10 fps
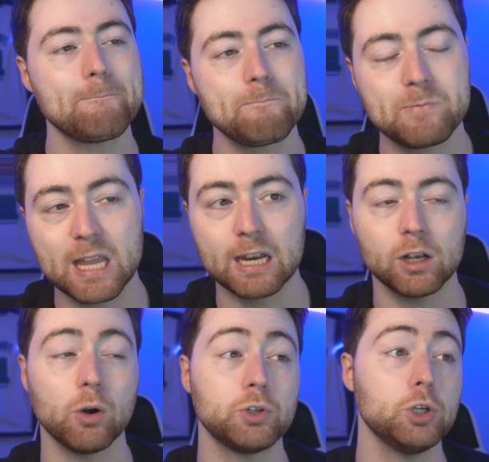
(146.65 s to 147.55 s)
didn't
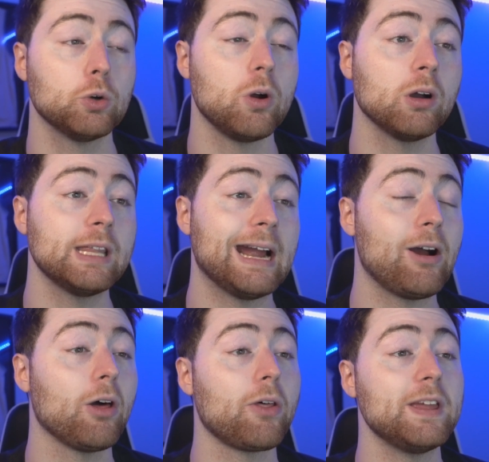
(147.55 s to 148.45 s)
go too wrong there,
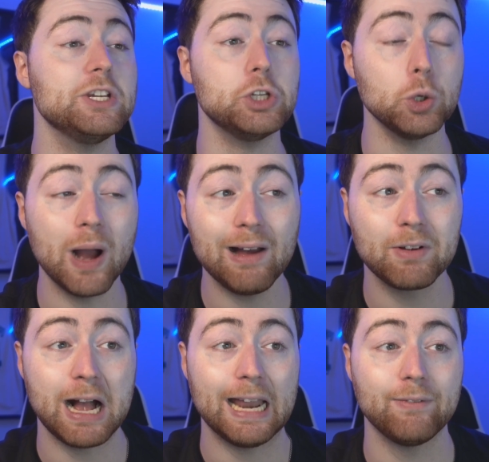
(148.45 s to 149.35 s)
although they do have
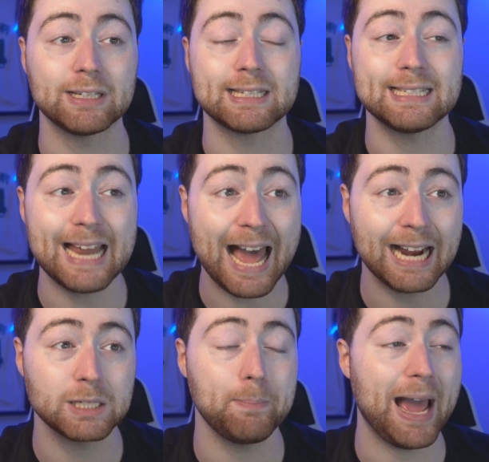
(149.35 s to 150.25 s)
kind of a
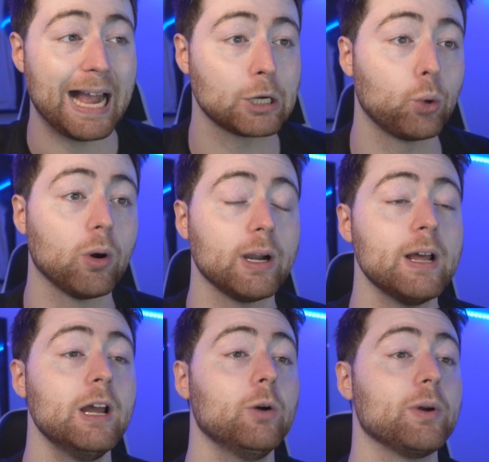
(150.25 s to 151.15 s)
stacked
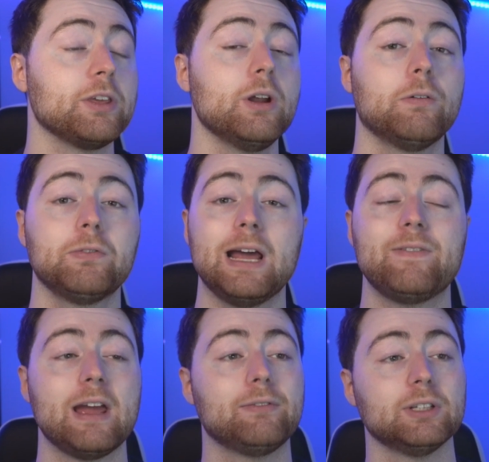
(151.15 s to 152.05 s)
backcourt with, you know, Fred
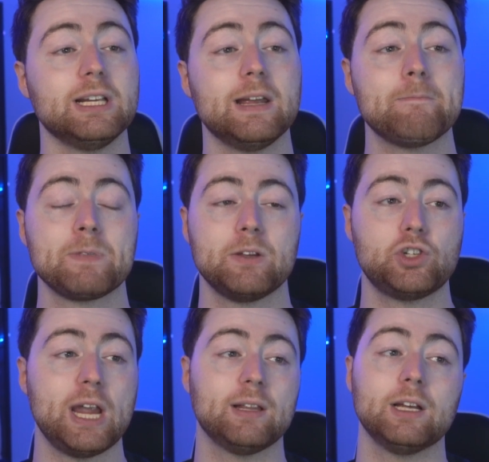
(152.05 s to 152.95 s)
VanVleet,
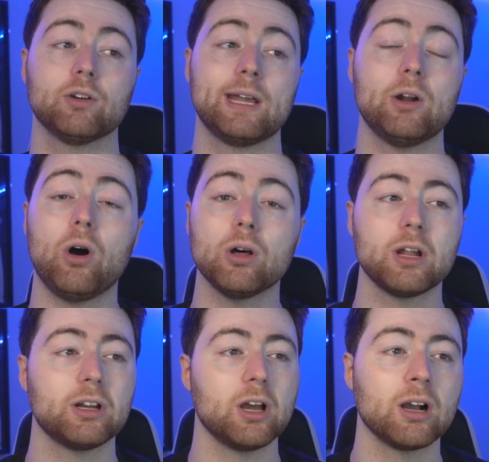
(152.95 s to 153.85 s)
Jalen Green, all their
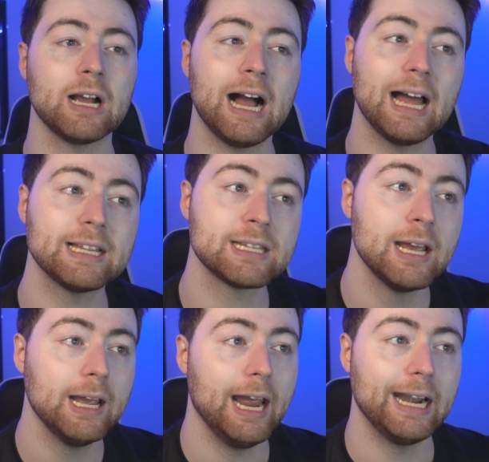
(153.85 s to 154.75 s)
young guys.
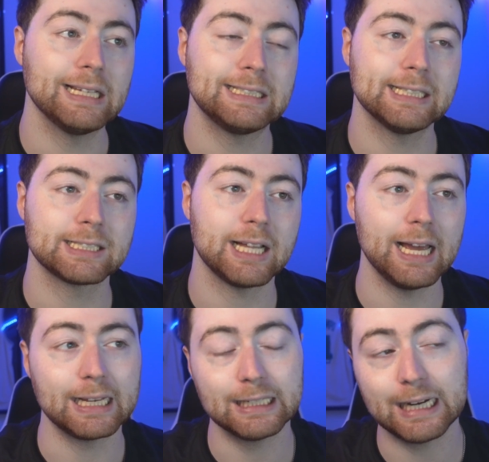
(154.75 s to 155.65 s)
And it's just
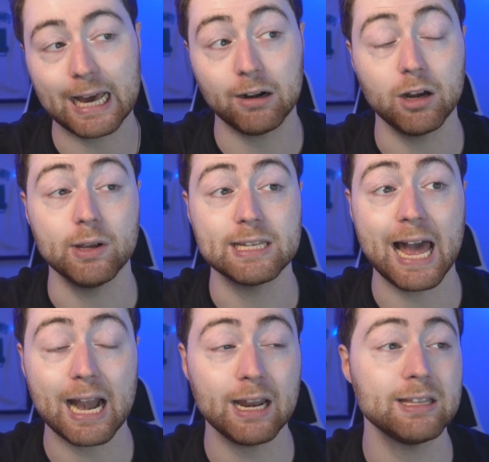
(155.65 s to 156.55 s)
like, I don't know, he's
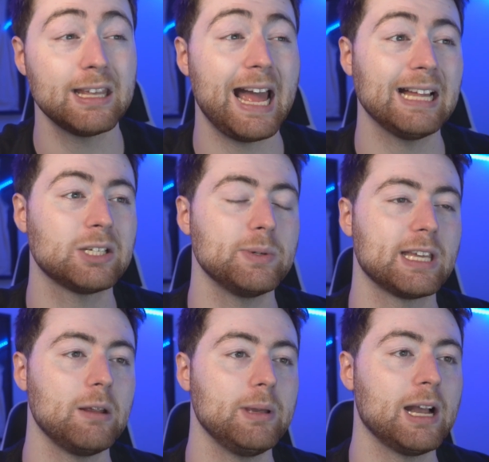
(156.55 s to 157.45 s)
added into that. So he's going
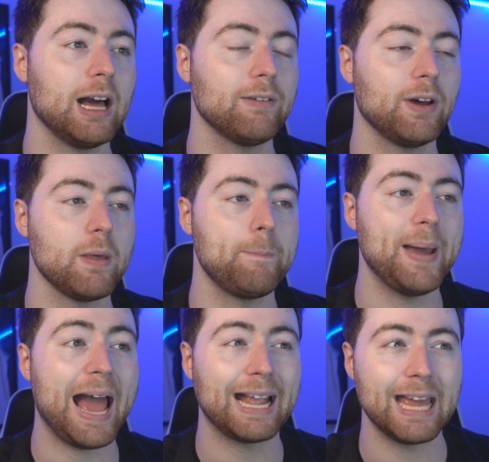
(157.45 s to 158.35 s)
to be kind of on the
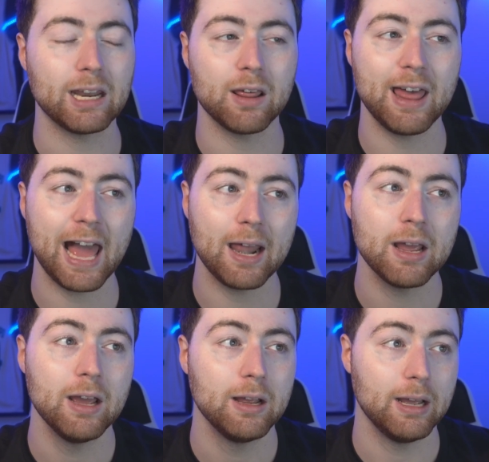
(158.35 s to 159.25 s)
back end of
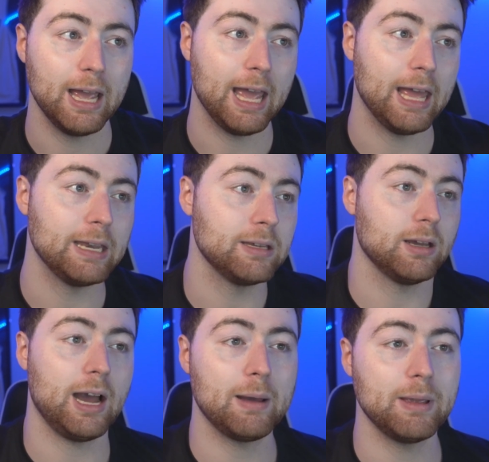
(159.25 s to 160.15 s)
that. And
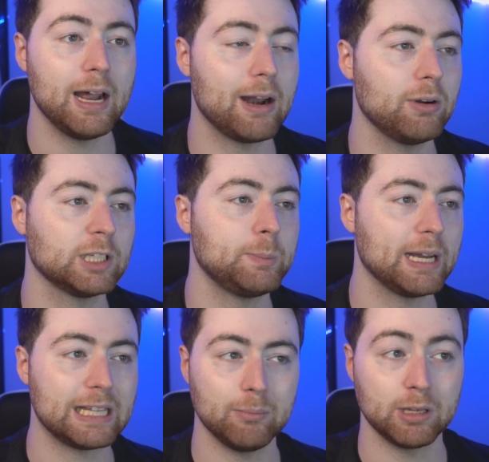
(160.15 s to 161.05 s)
I mean, I don't
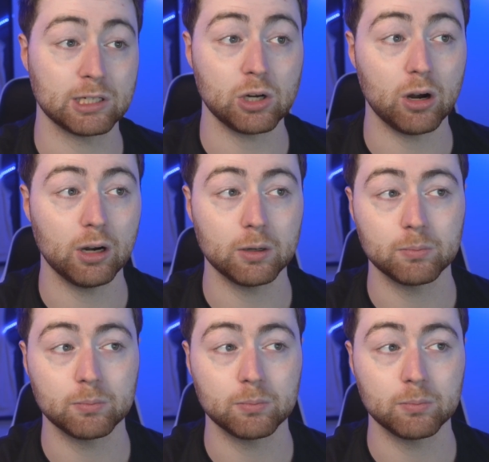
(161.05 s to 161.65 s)
expect him to start